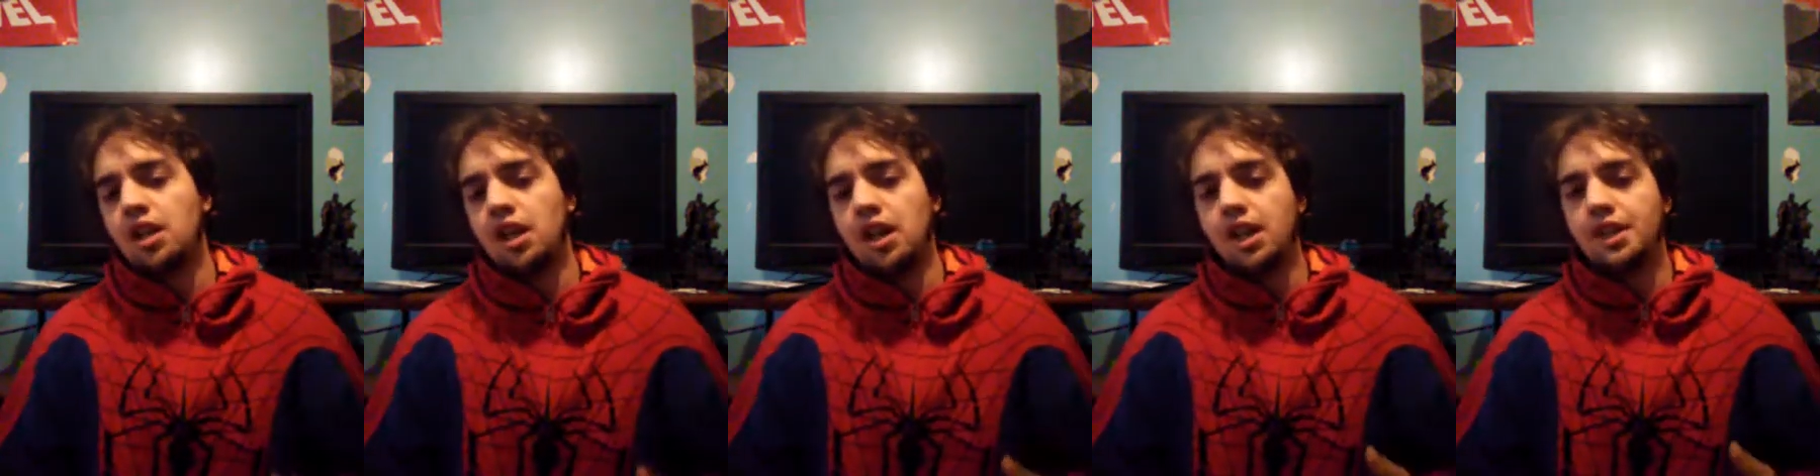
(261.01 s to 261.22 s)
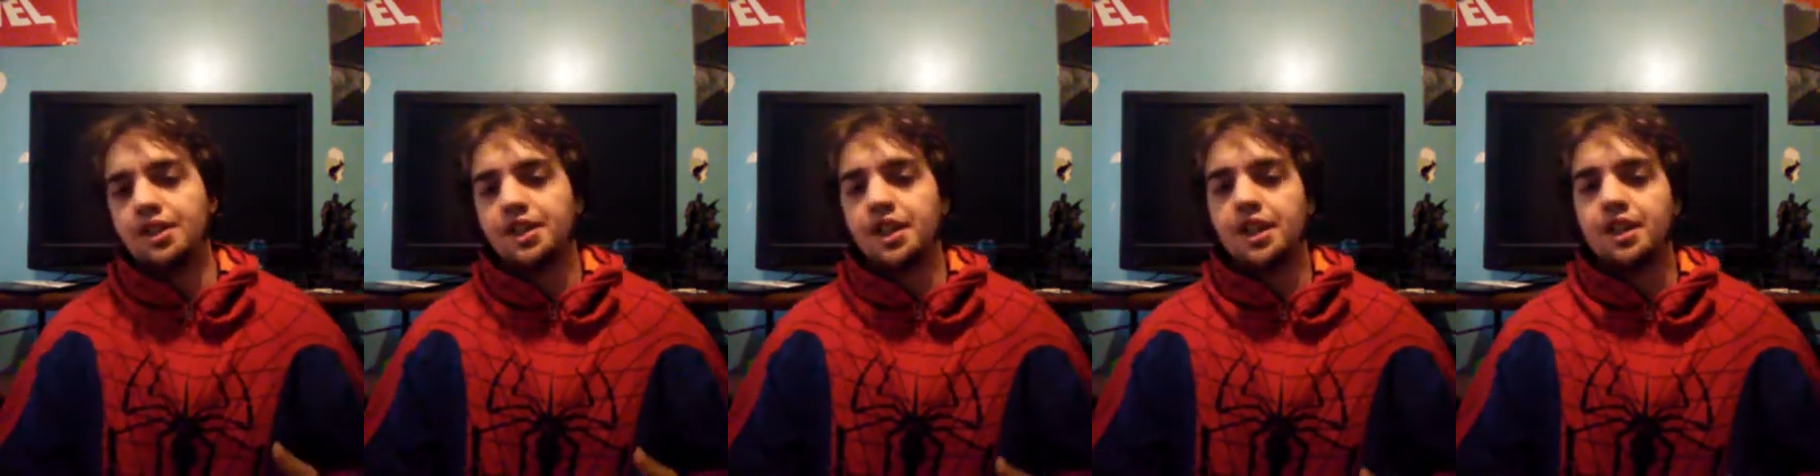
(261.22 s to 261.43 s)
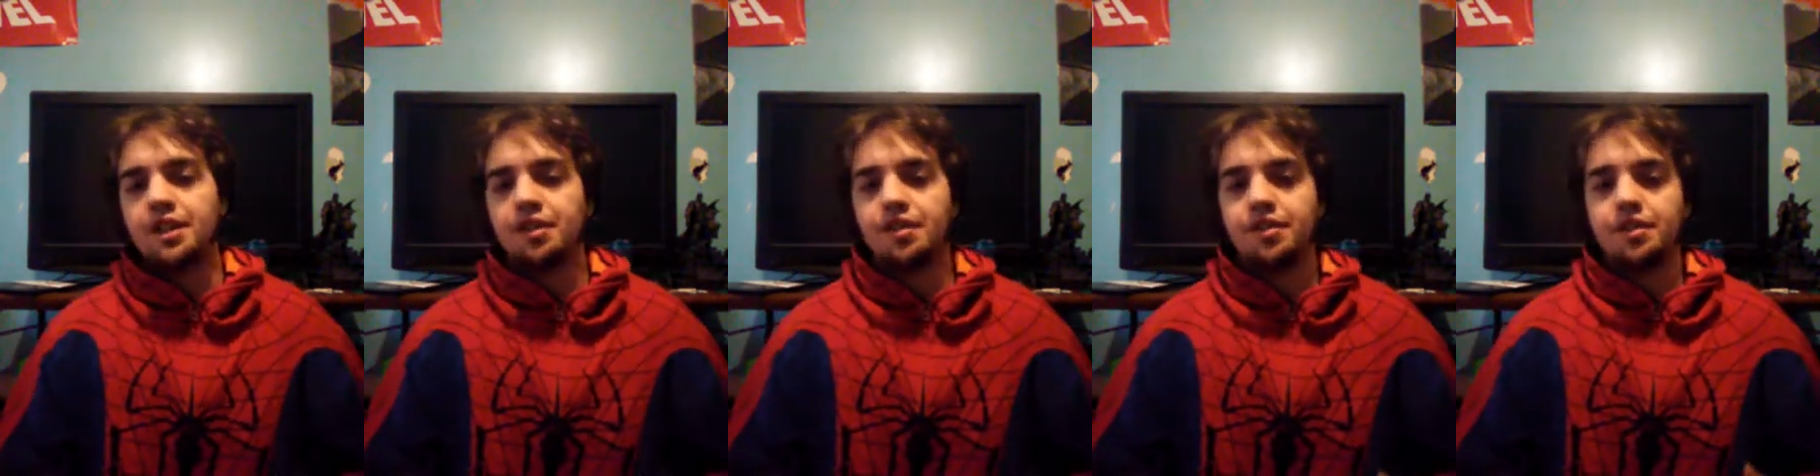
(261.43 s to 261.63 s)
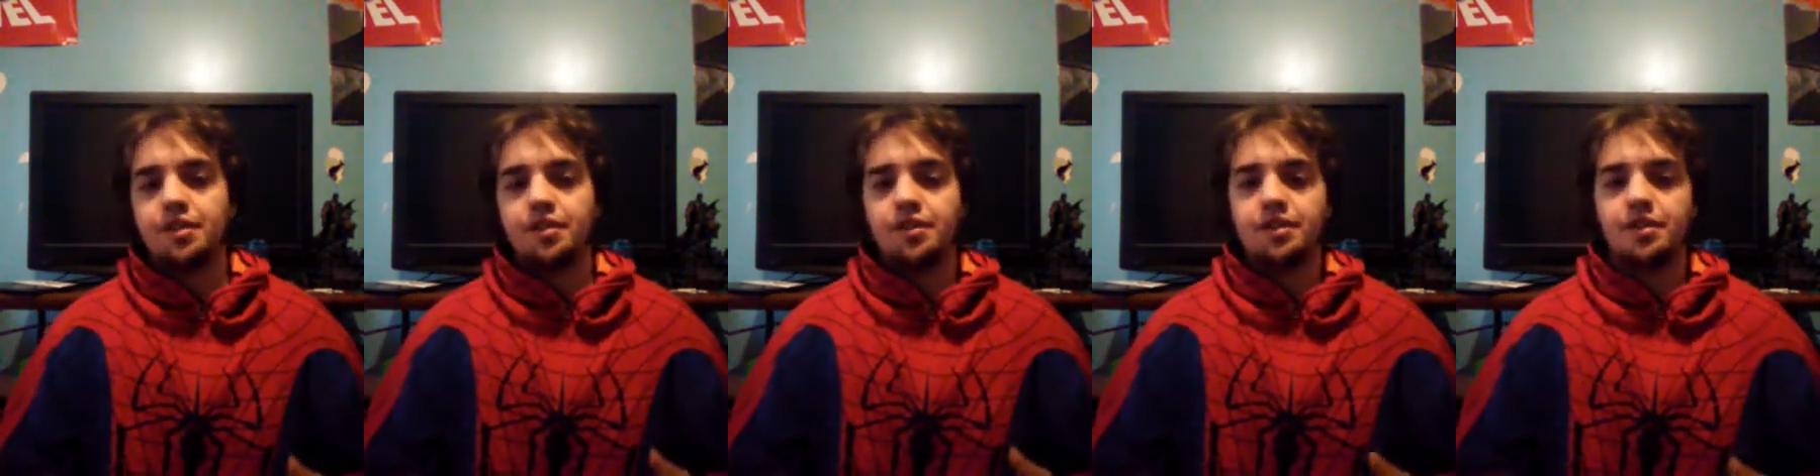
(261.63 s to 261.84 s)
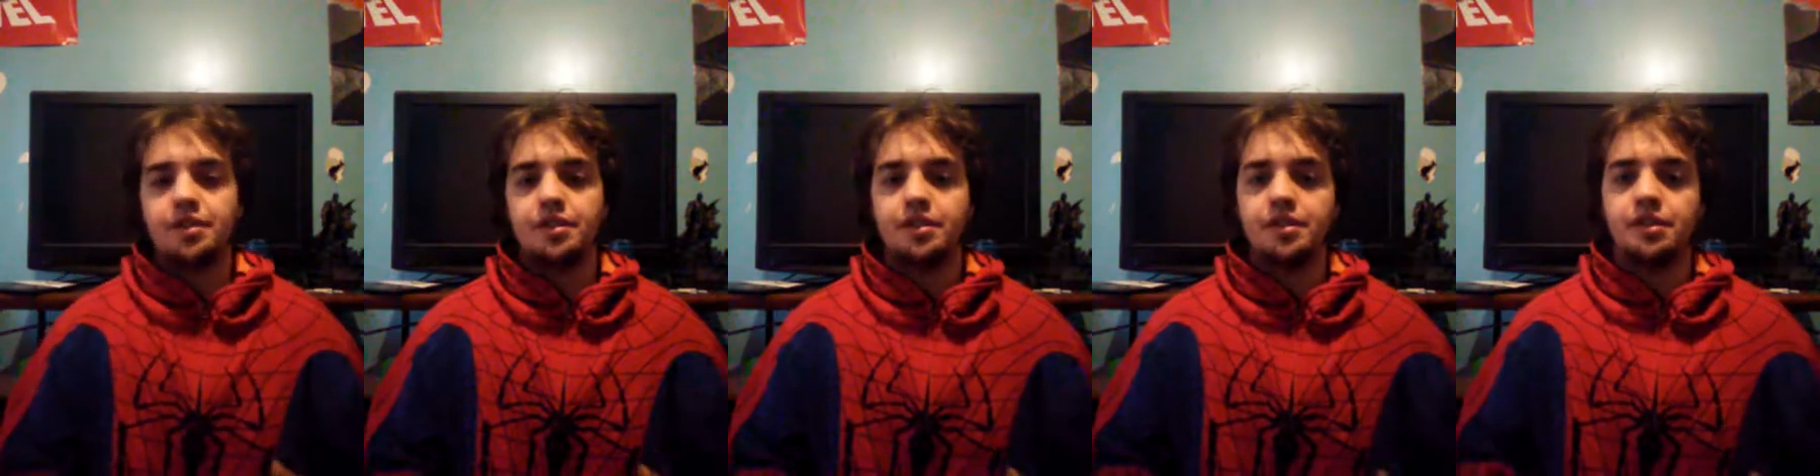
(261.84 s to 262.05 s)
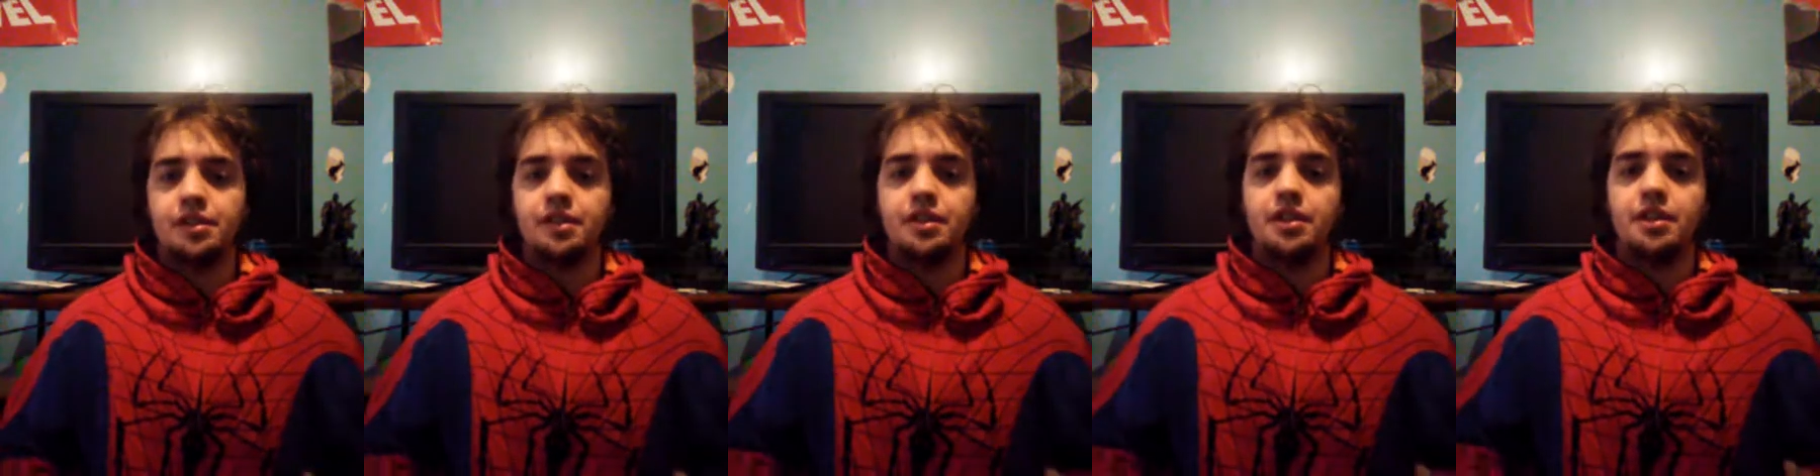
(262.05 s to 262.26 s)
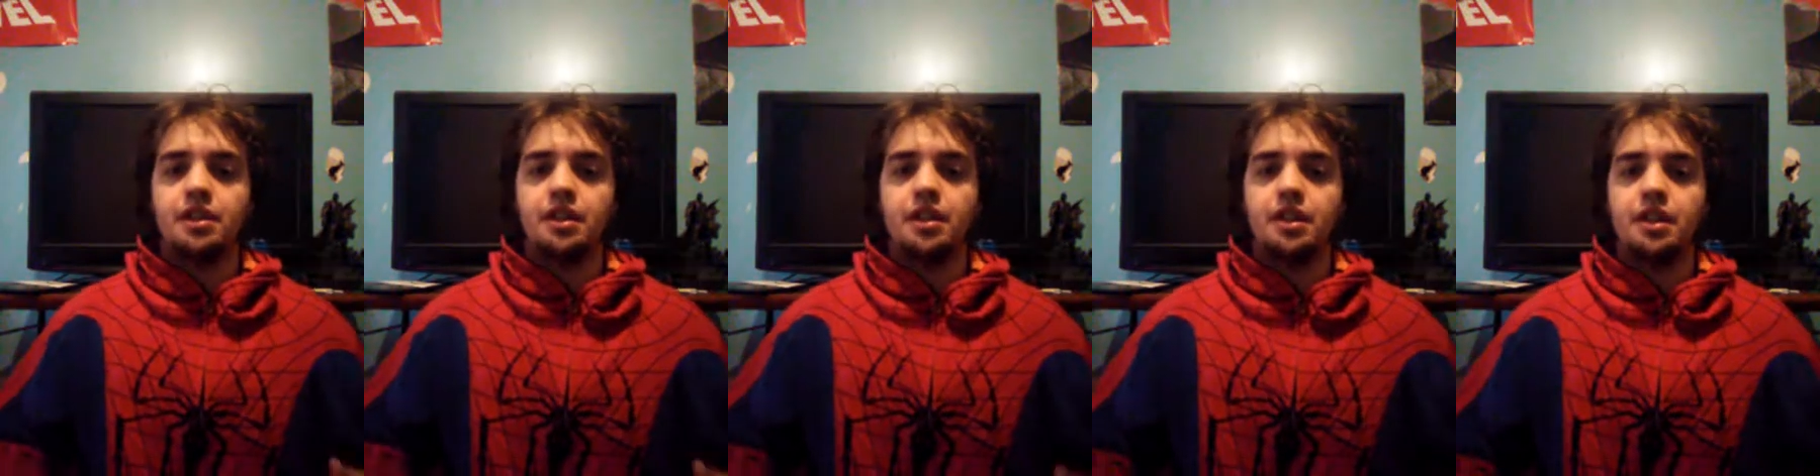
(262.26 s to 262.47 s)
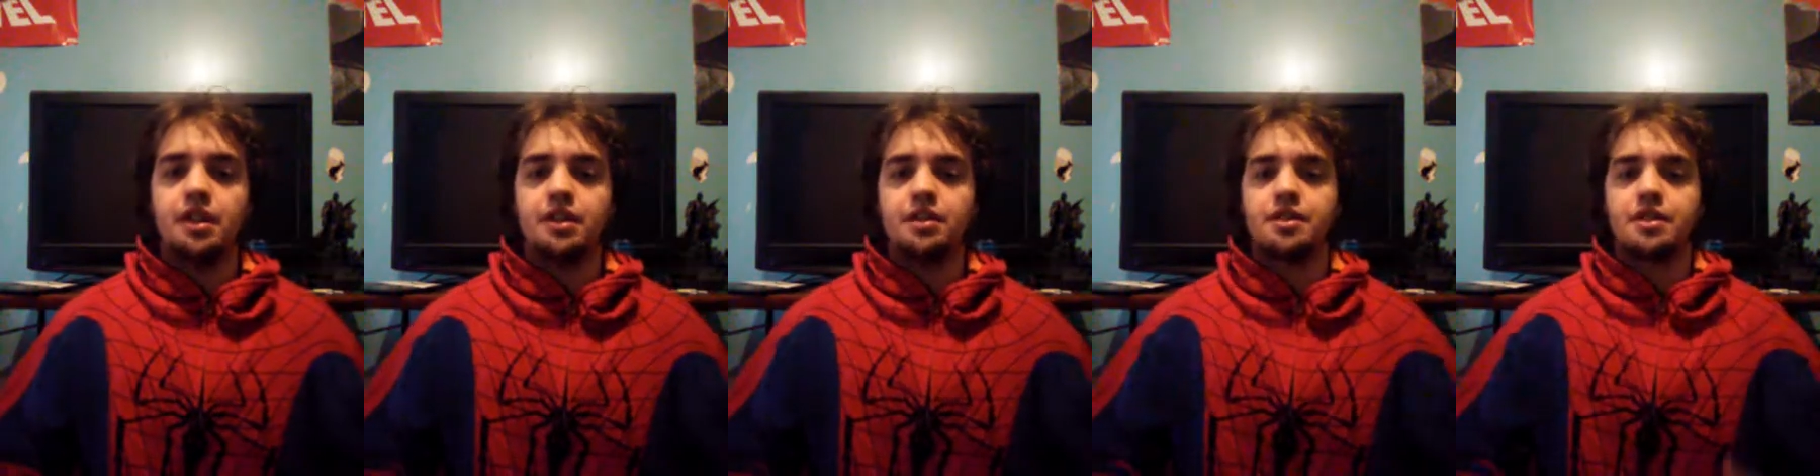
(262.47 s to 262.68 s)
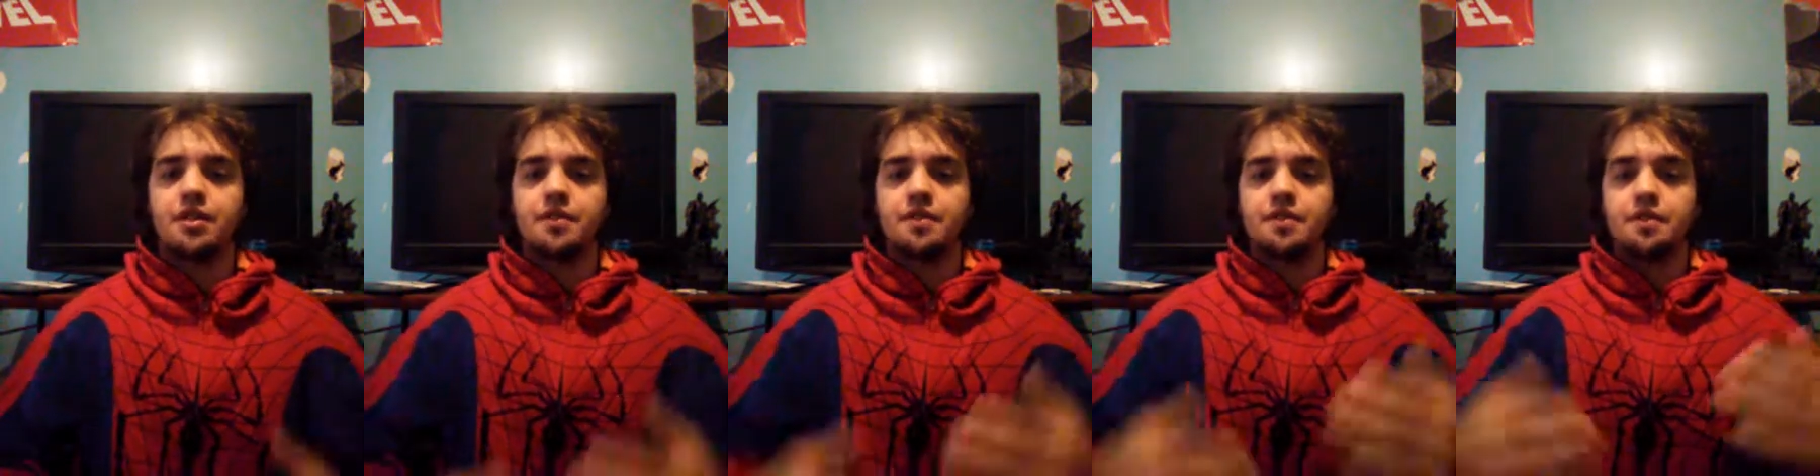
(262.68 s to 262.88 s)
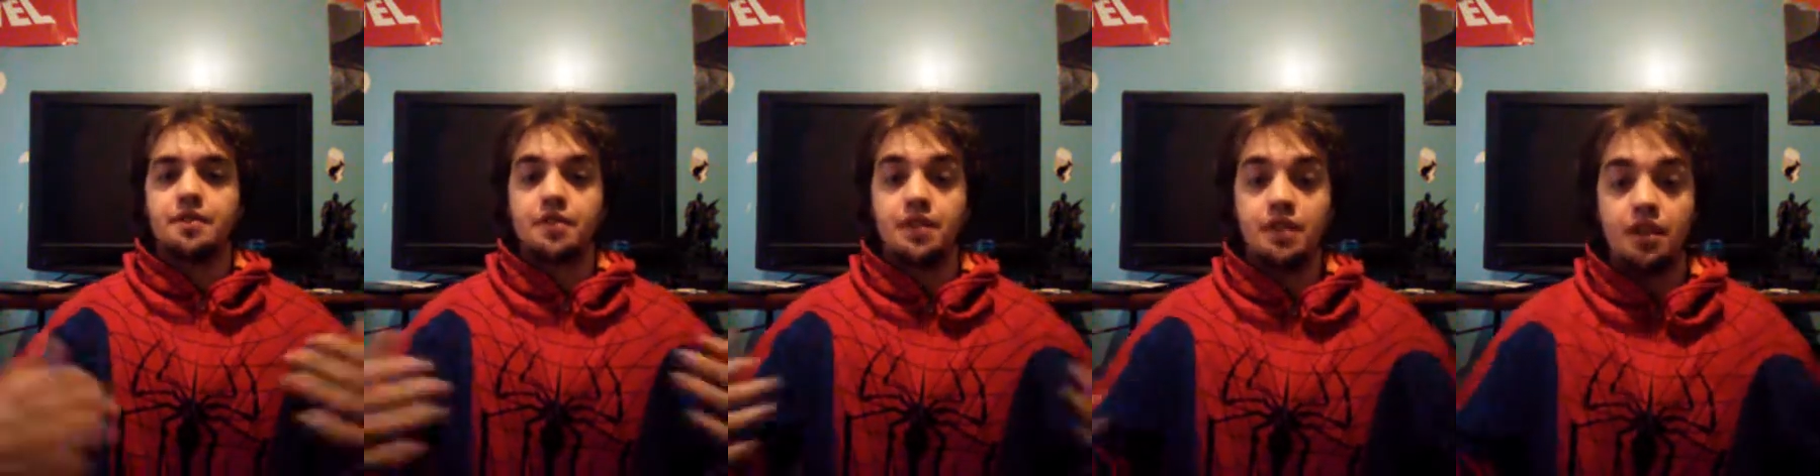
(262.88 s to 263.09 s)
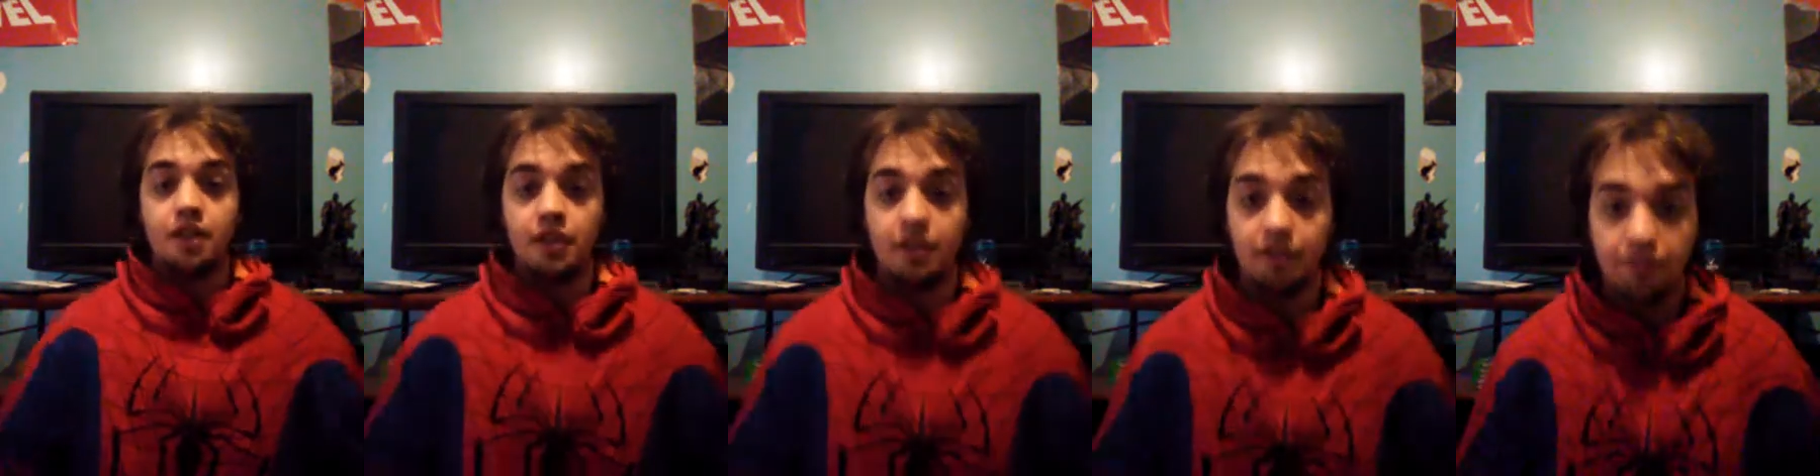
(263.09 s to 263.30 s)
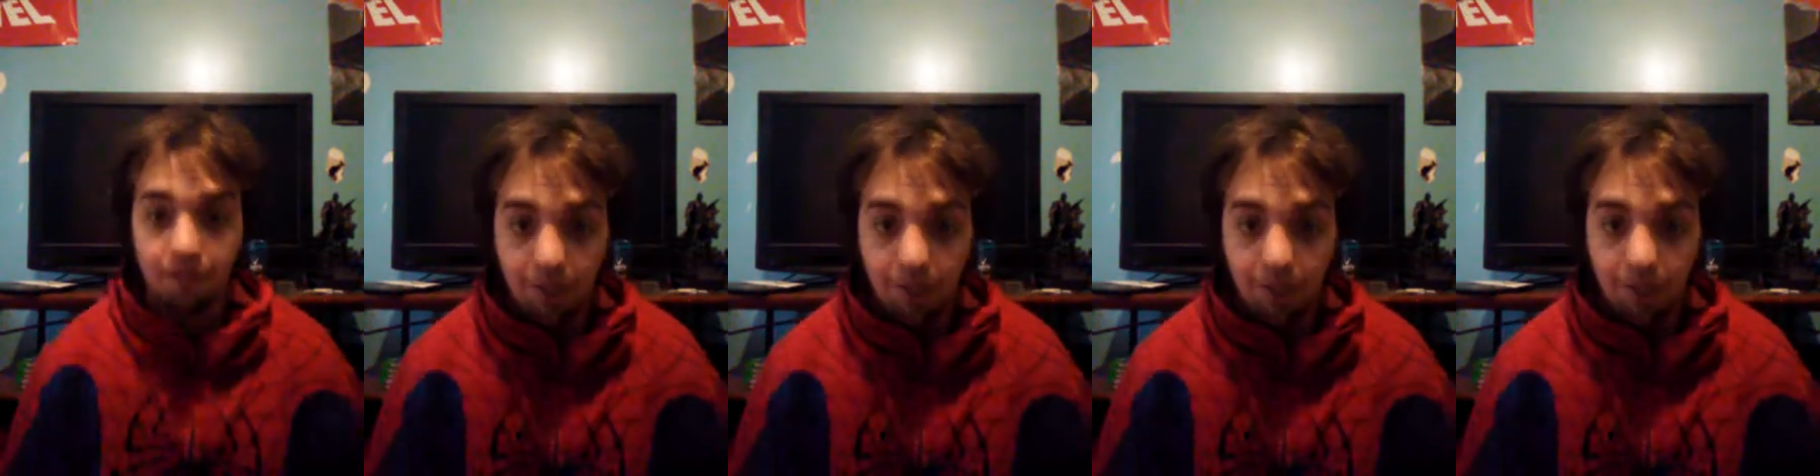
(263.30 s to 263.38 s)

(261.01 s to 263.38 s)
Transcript: and then he